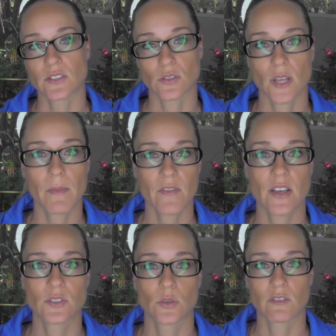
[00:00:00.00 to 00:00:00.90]
So some of
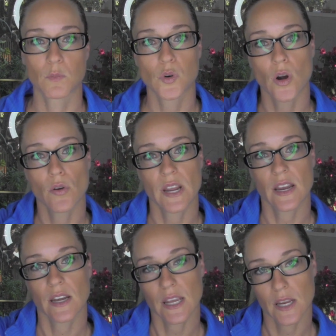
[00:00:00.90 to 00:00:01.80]
us sort of
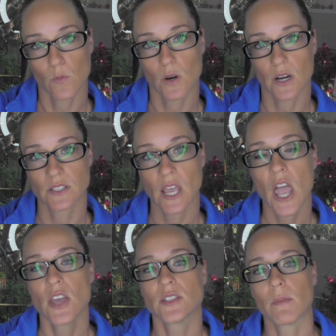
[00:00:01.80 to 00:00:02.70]
pronate inwards,
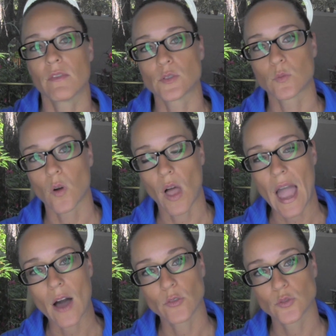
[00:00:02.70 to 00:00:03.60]
some of us roll
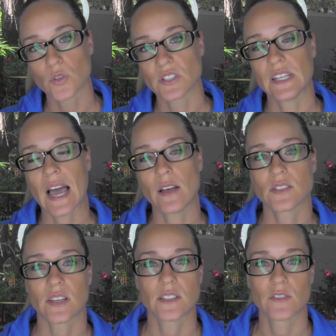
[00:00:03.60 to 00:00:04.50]
out towards the
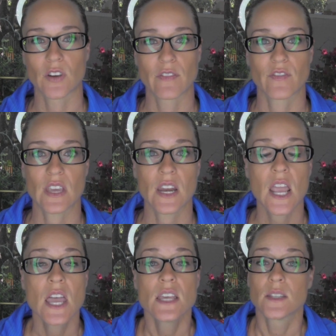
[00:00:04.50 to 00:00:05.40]
outsides of our feet,
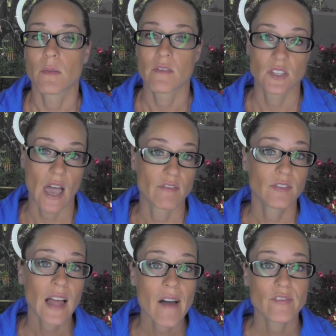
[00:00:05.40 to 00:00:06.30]
some of us have
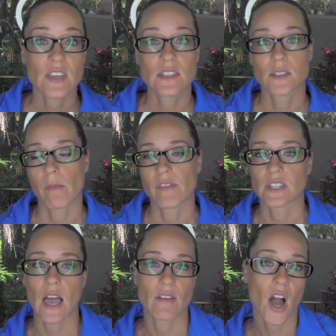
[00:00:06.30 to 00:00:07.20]
flat feet, some of us
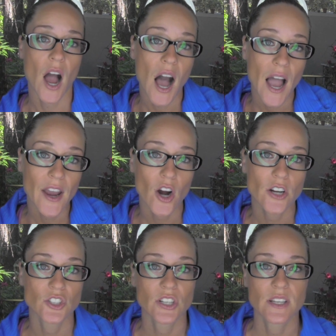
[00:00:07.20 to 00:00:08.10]
have high
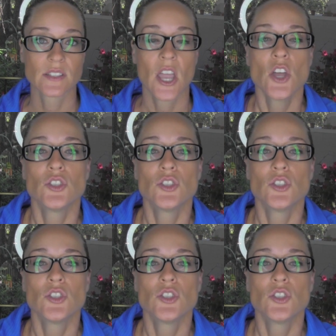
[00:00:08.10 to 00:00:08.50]
arches.